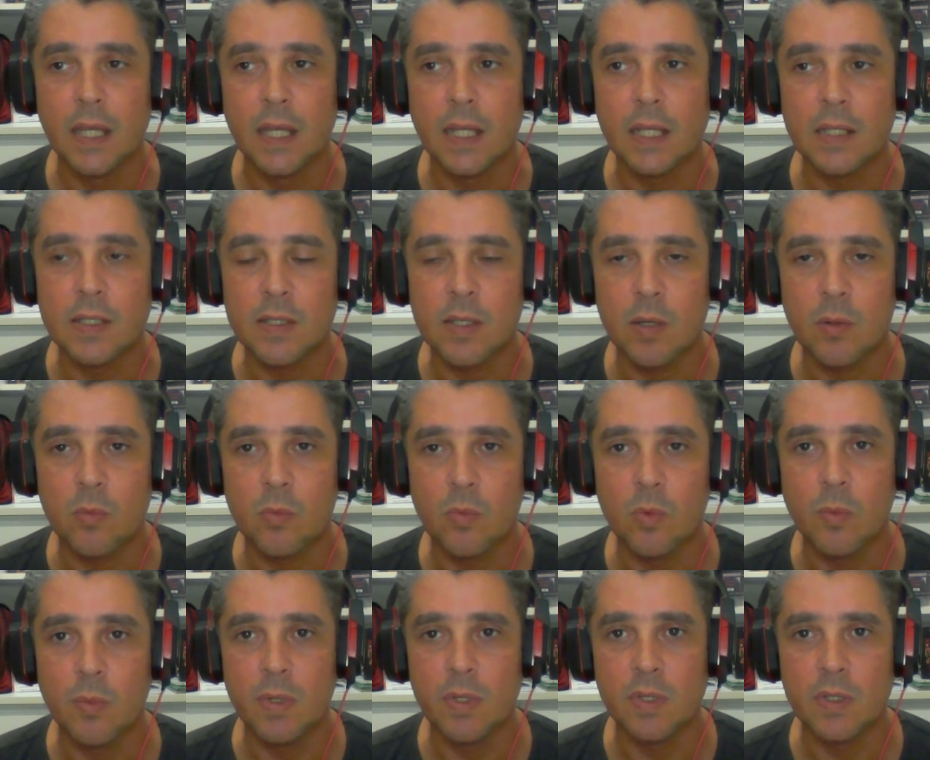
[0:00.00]
It's a
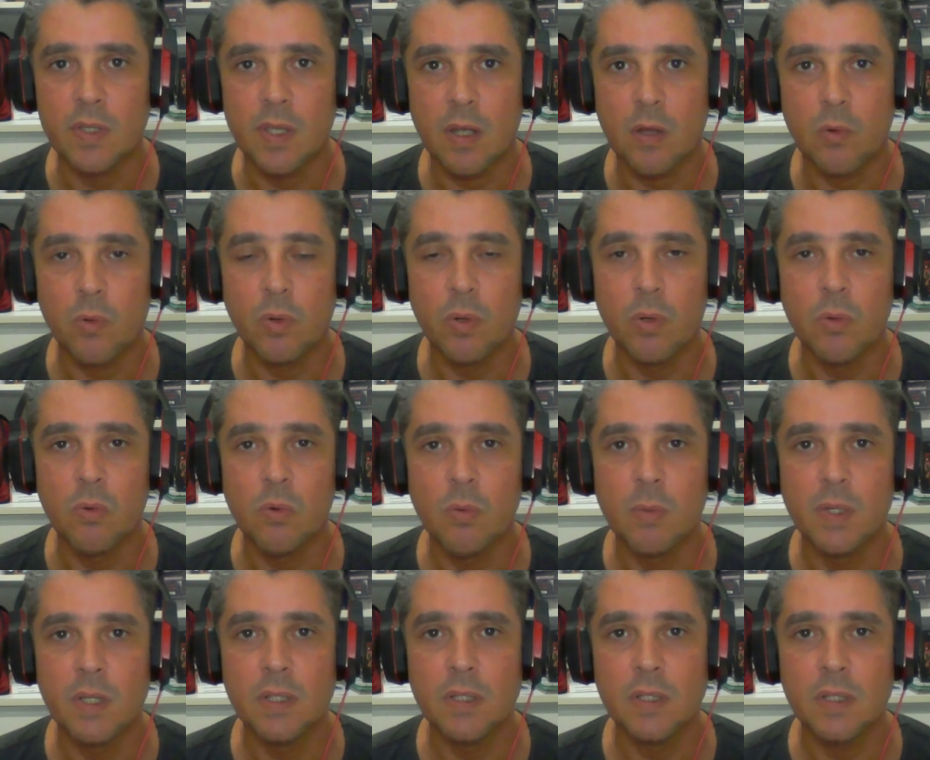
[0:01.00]
woman, it's a Kree
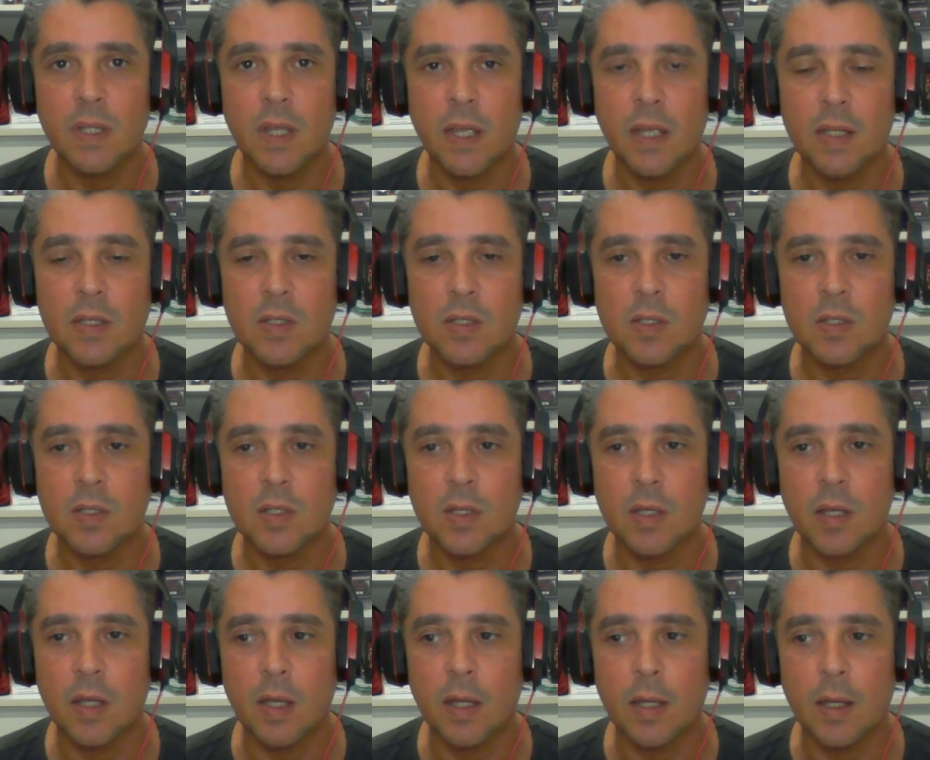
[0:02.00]
woman that
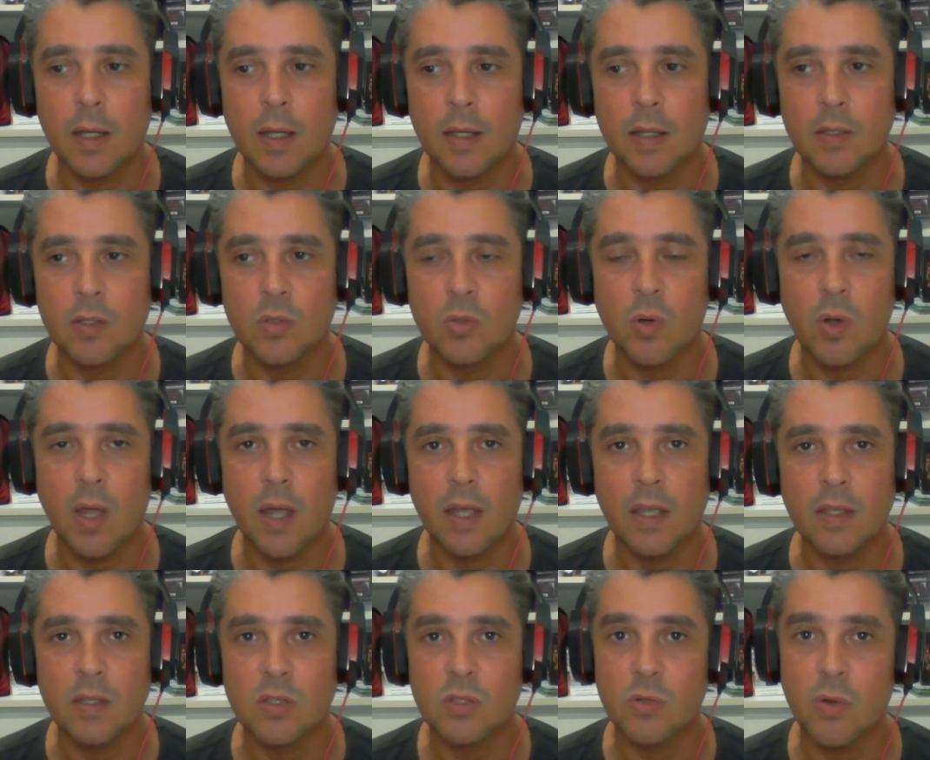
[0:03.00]

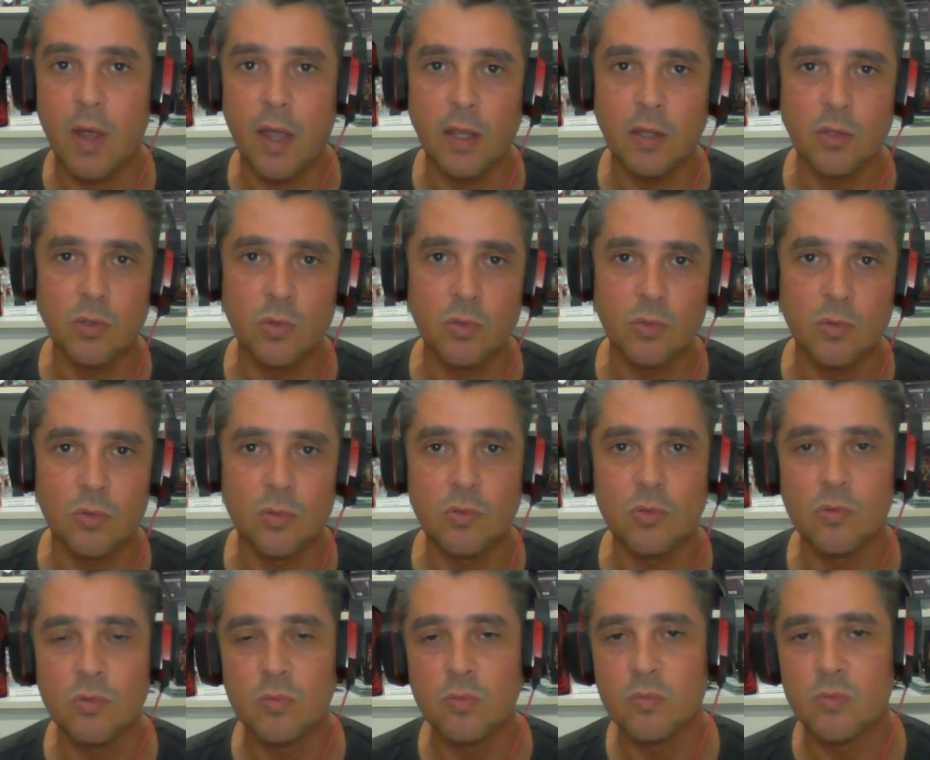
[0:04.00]
trying to
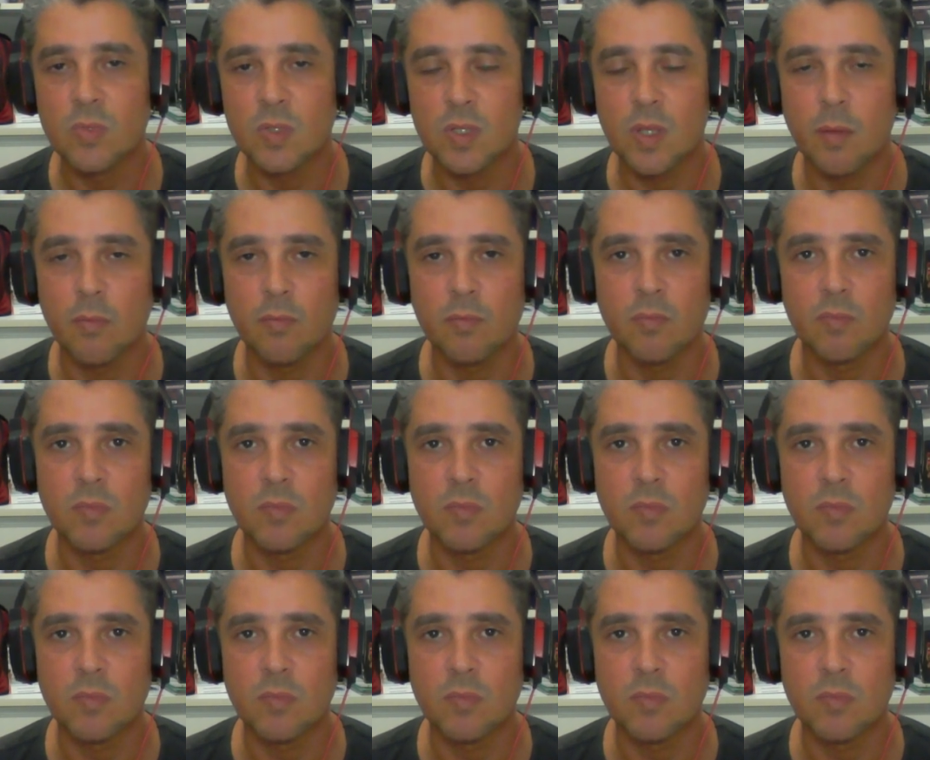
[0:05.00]
do some